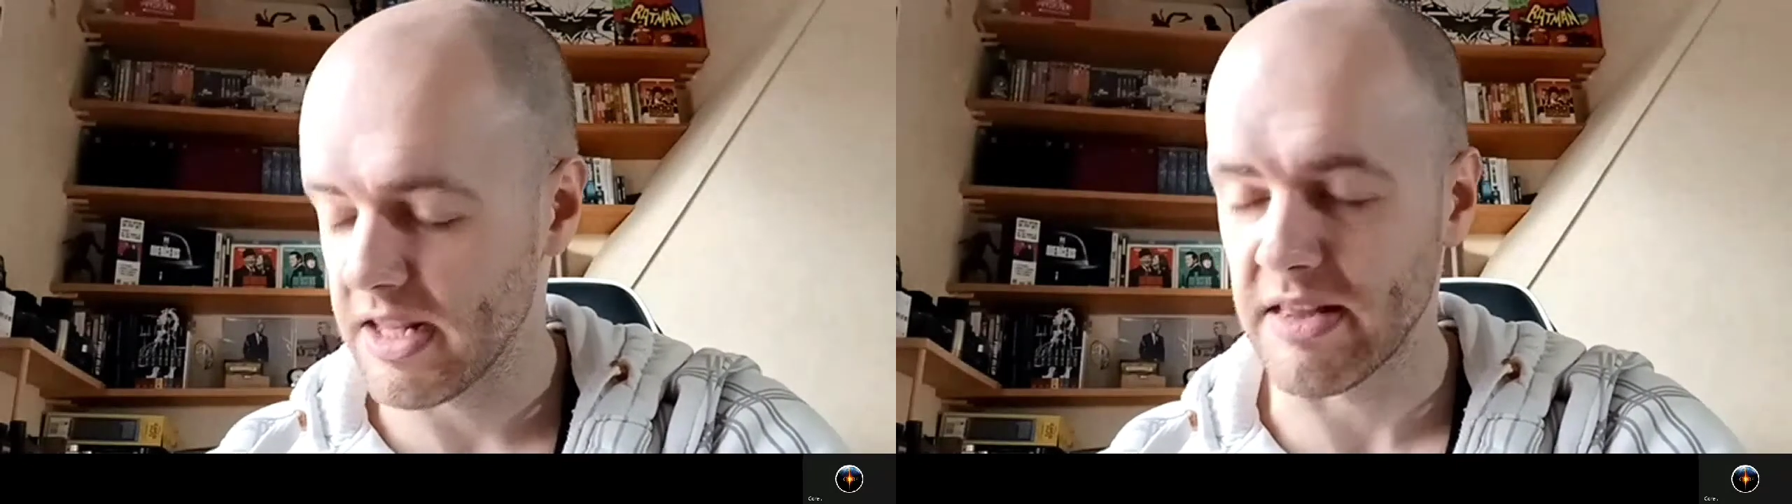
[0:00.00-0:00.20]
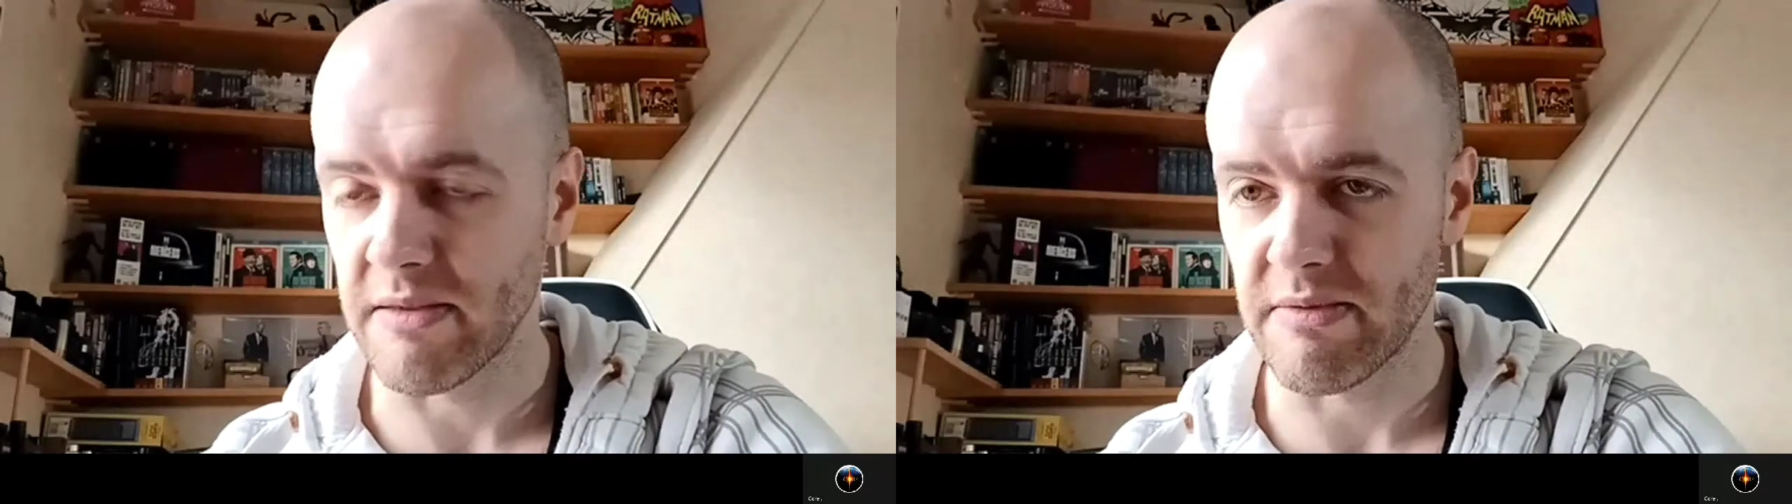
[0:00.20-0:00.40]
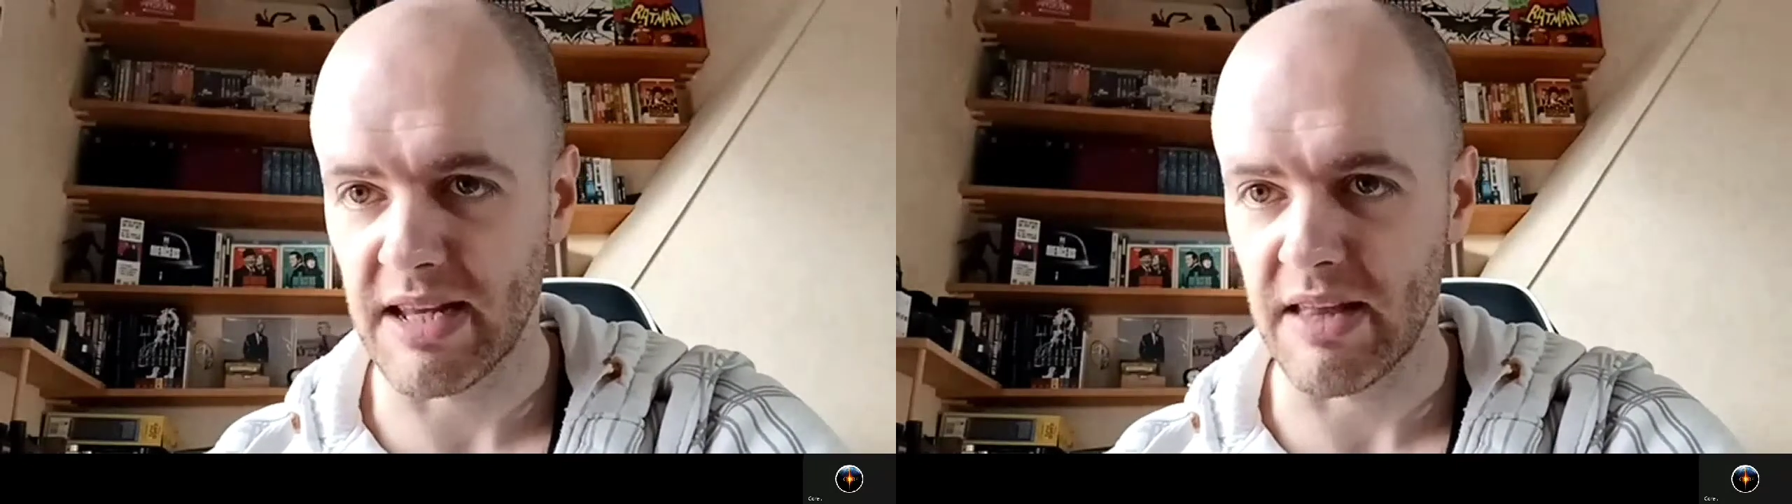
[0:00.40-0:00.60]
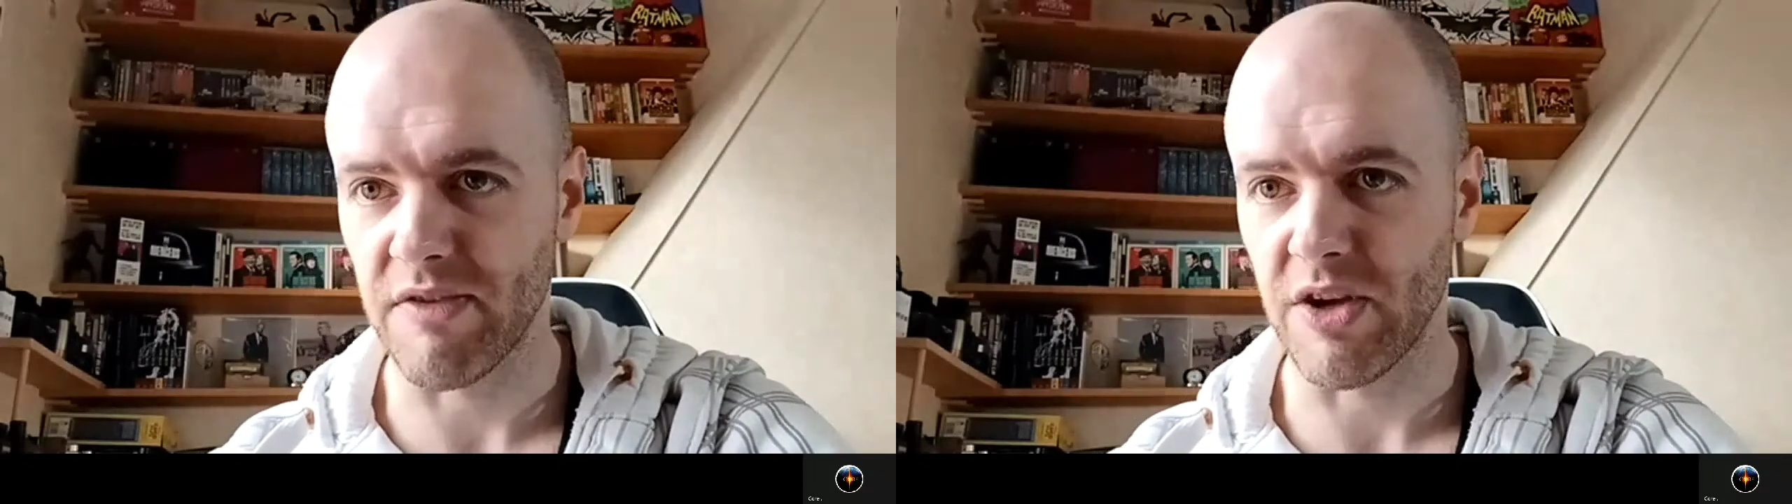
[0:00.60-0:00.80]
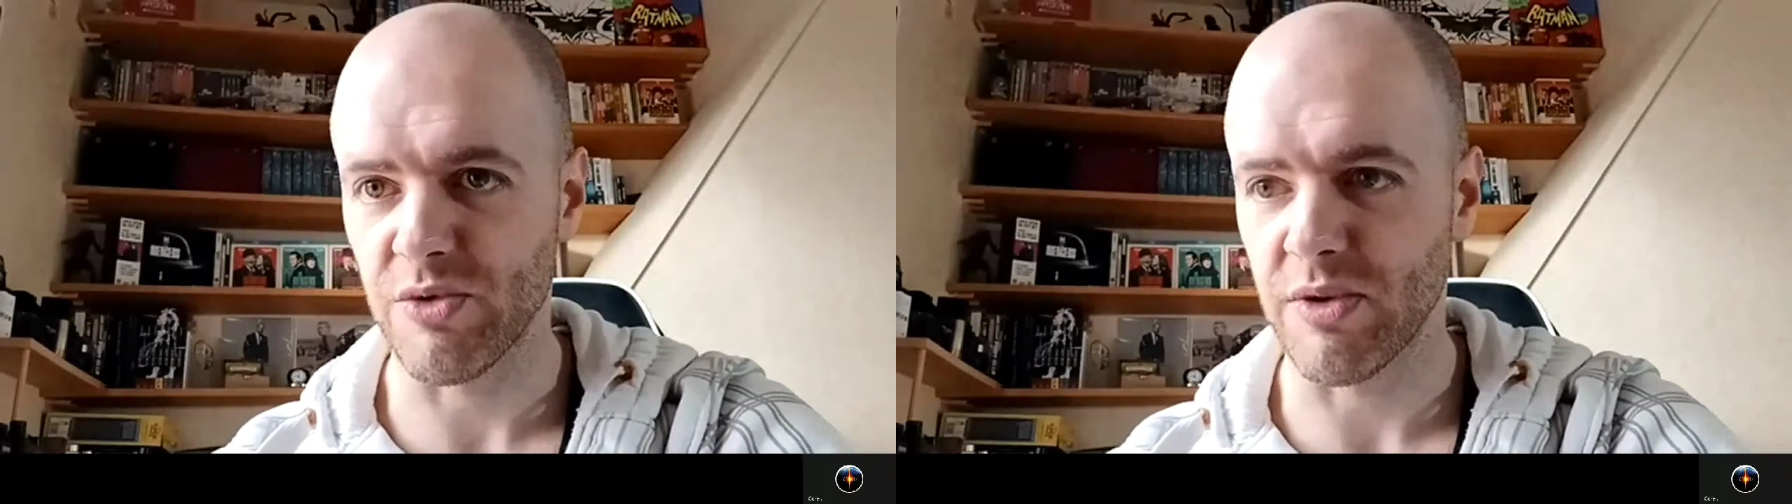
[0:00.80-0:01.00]
needed to get the
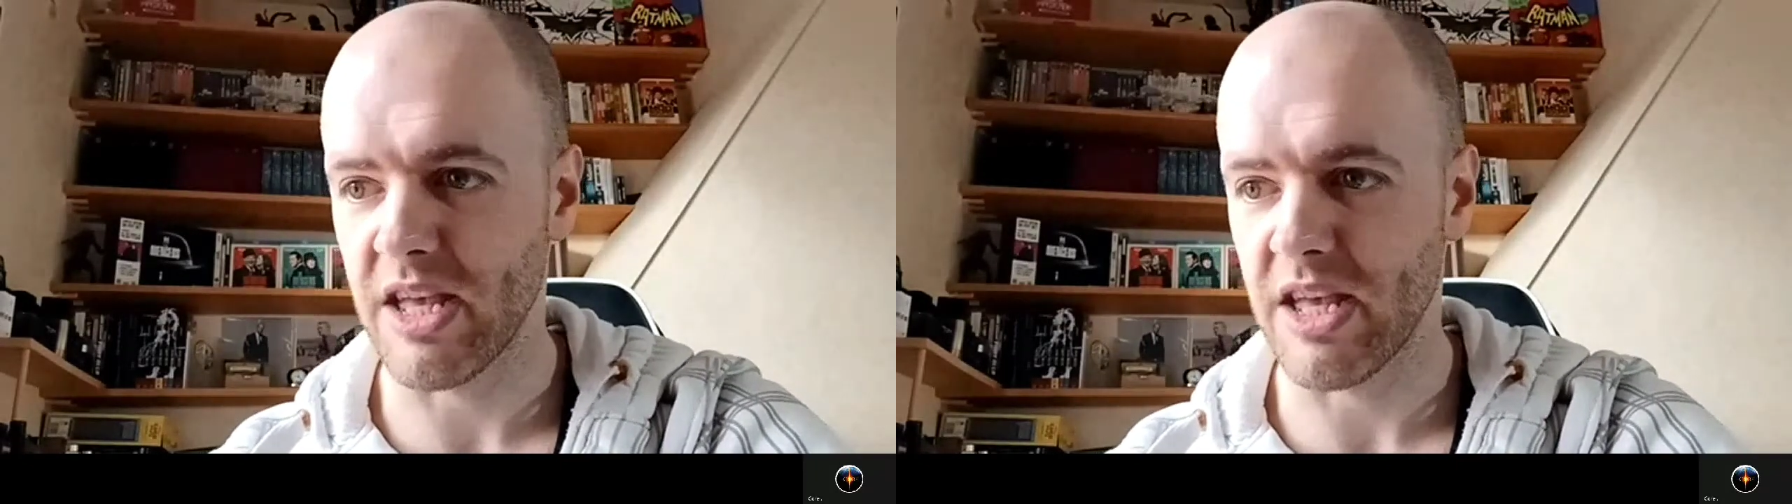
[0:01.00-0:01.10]
virtual